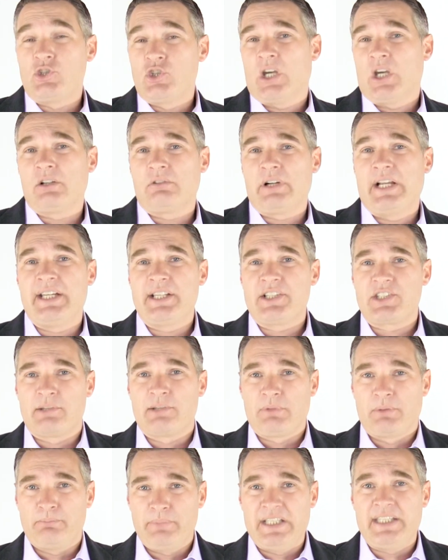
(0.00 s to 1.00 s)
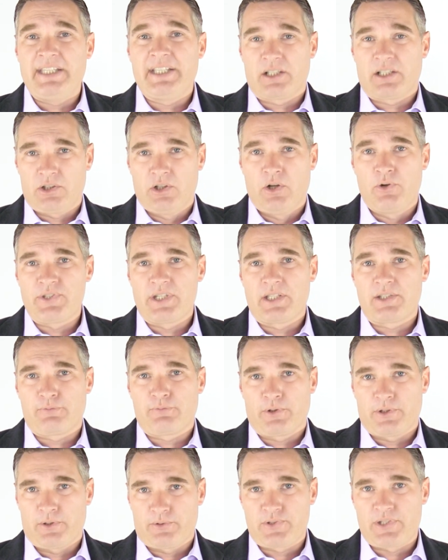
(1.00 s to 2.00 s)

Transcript: and generating some immediate closings for